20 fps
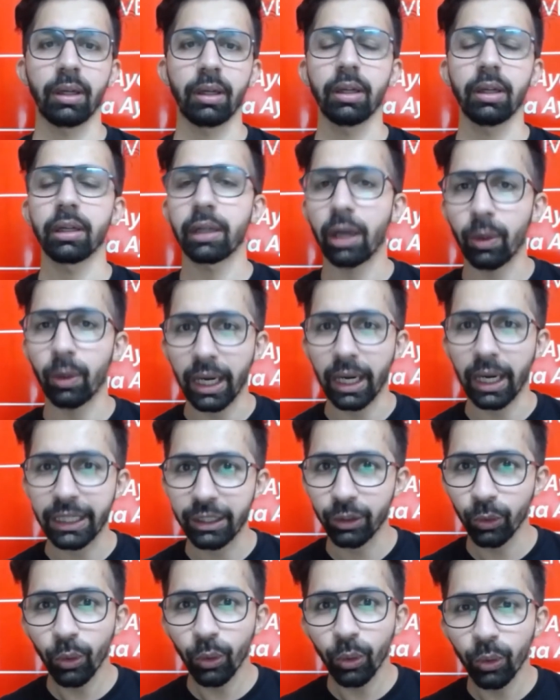Now I
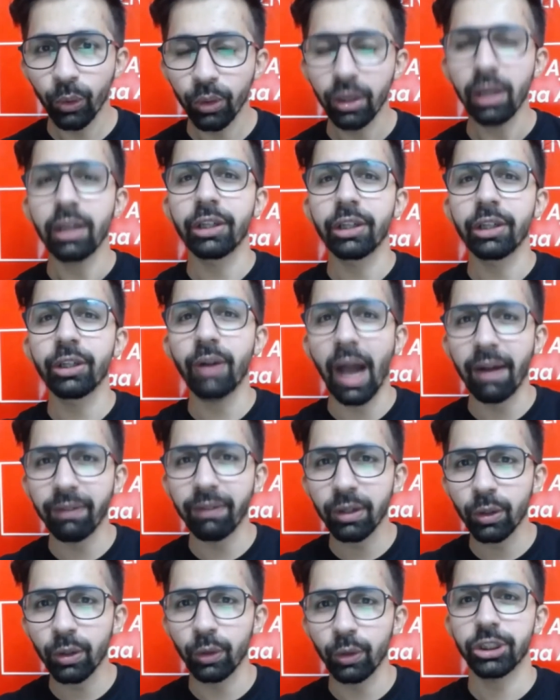know you have
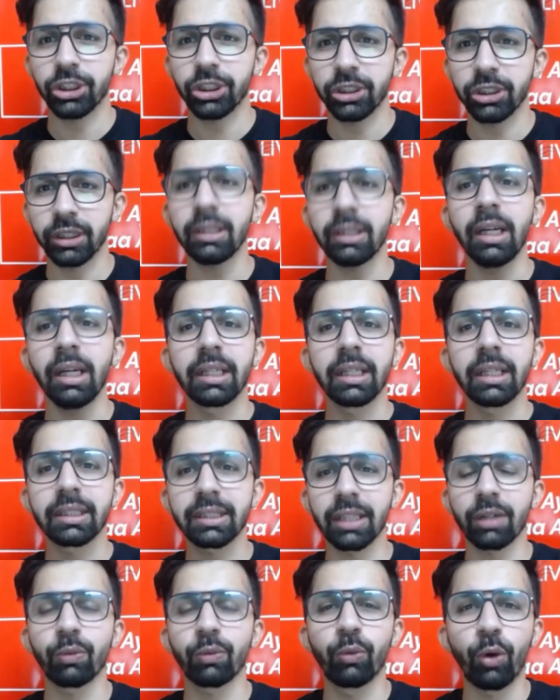a question,
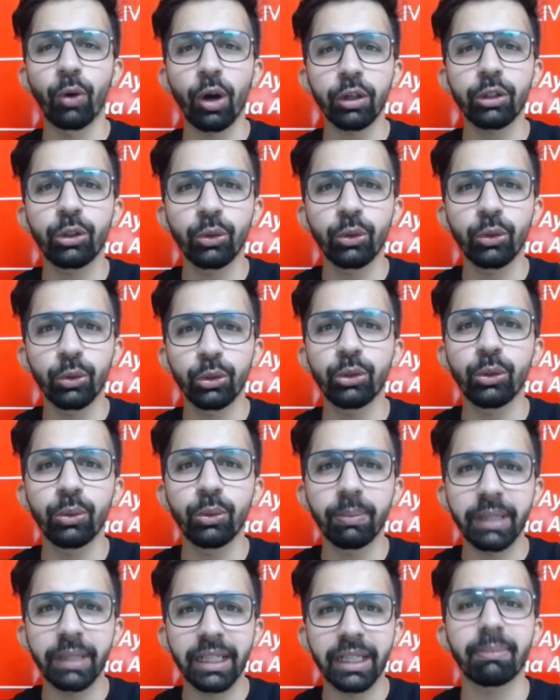sir, what do you
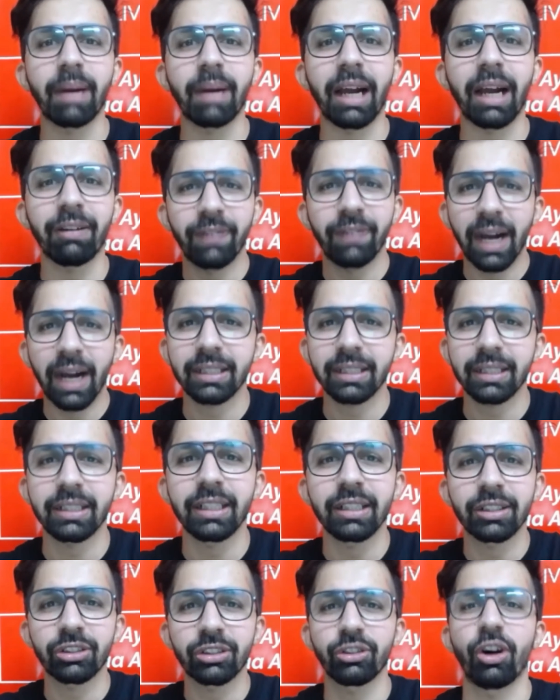mean by
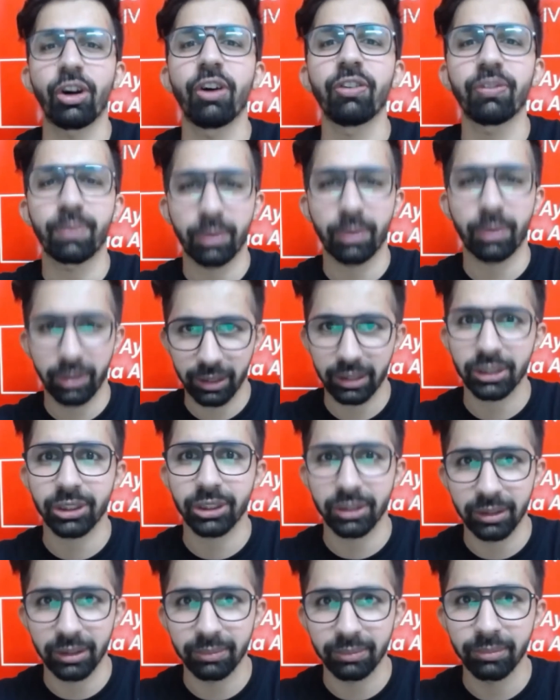factors of
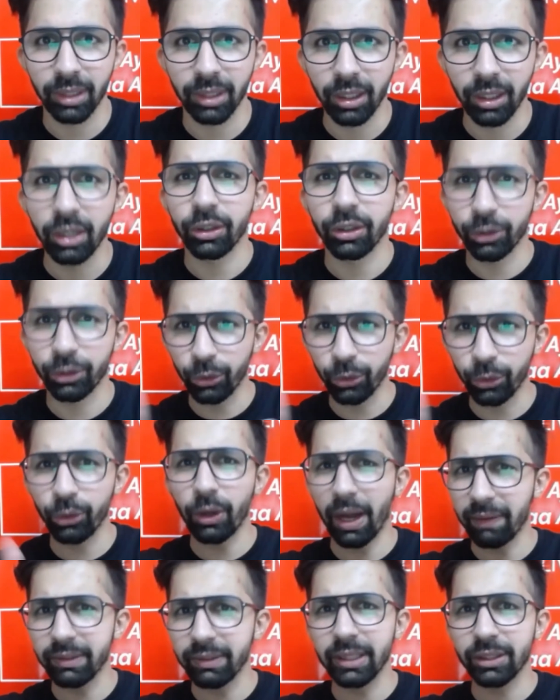production? Do you
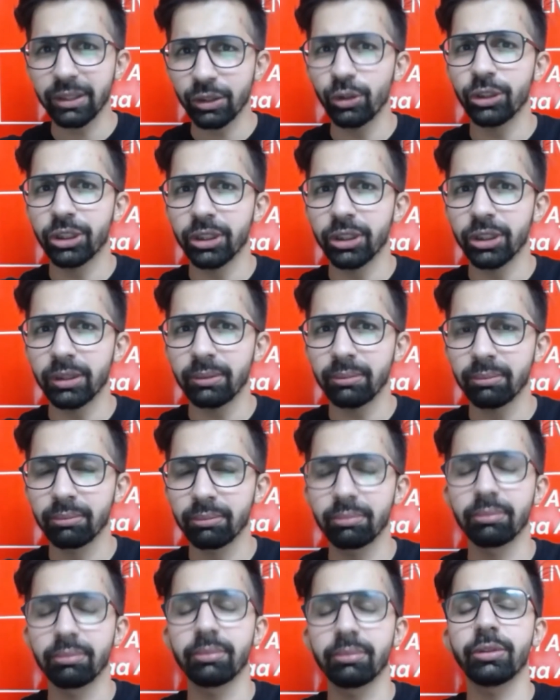have this question?
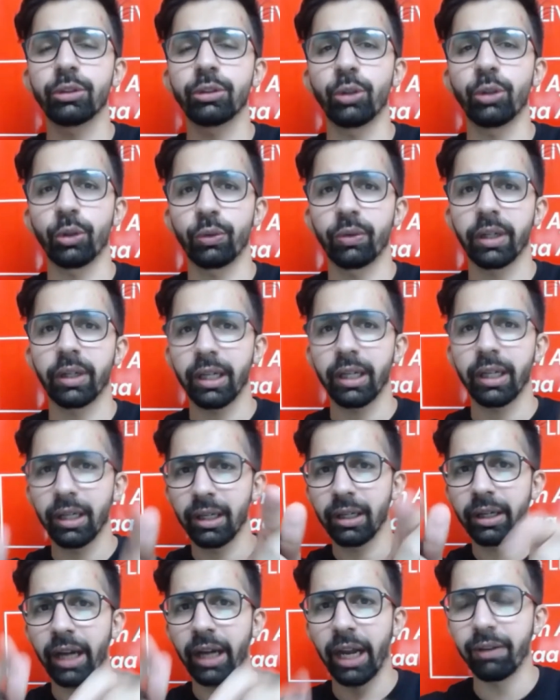Don't worry,
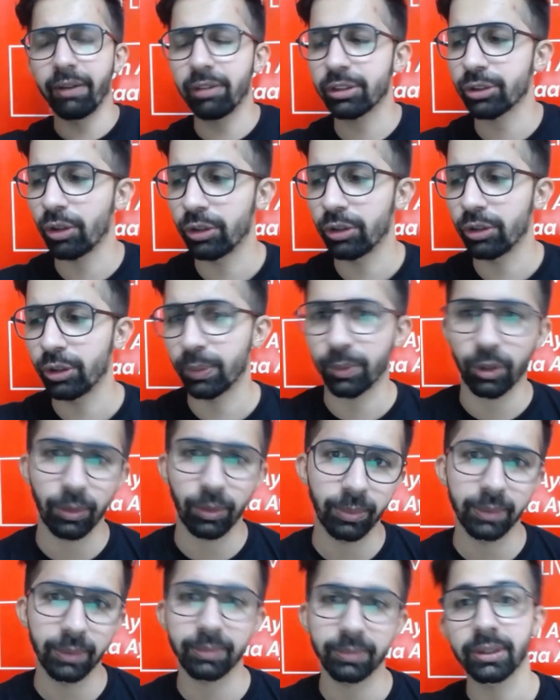I will solve your
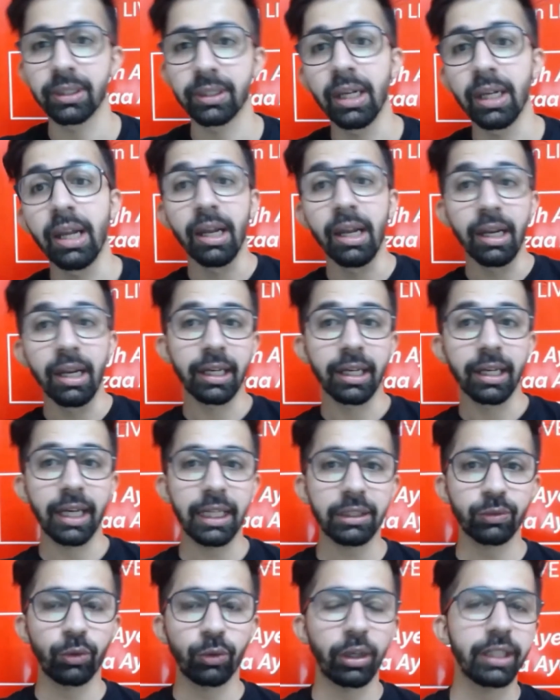problems.
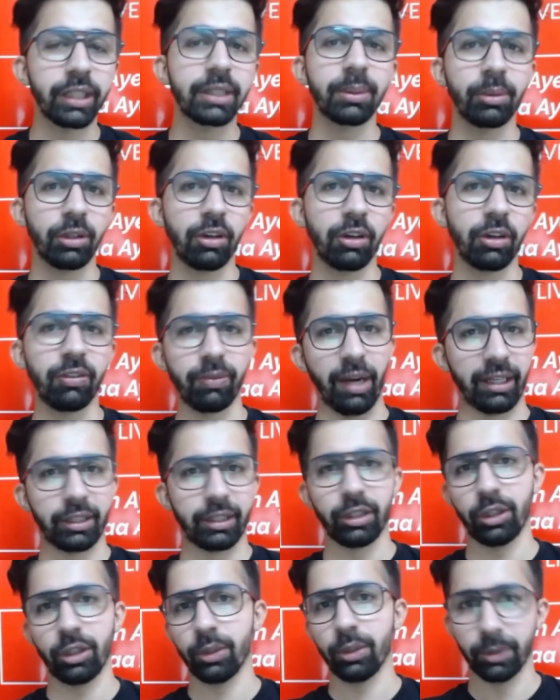Guys, what is the meaning of
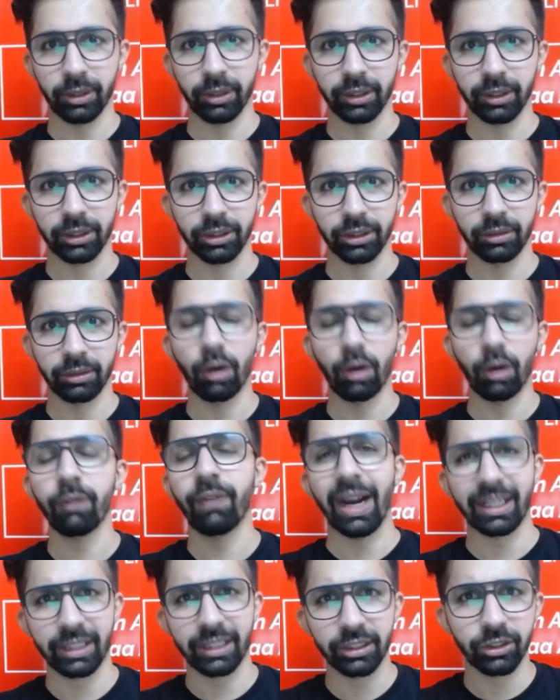factor of production or
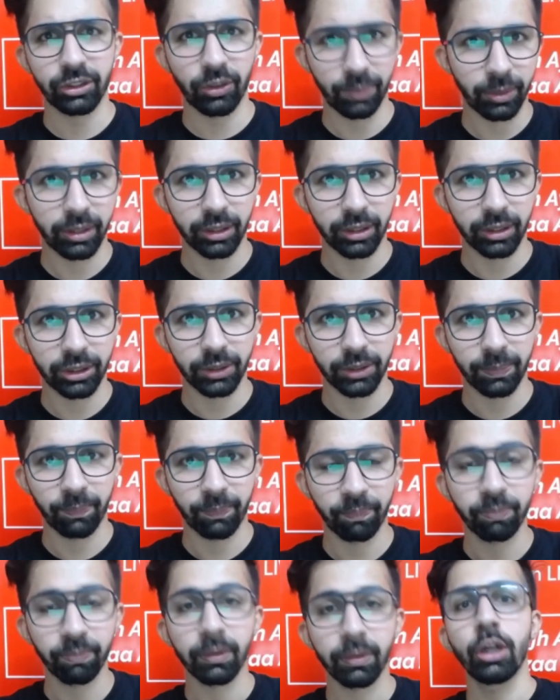factors of production?
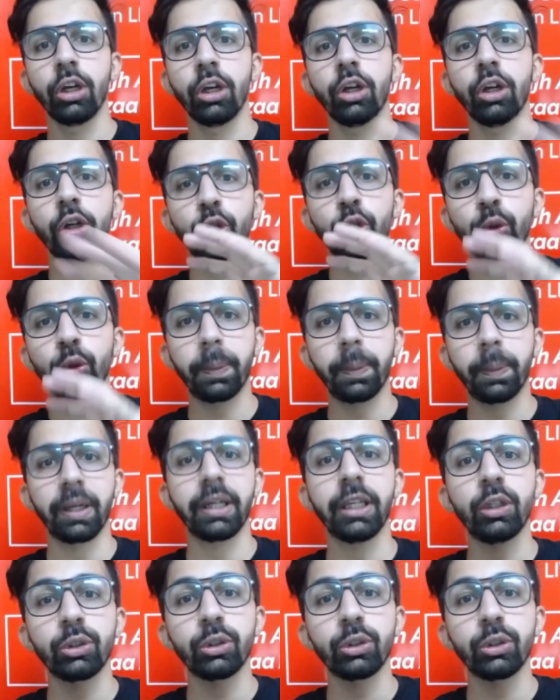To produce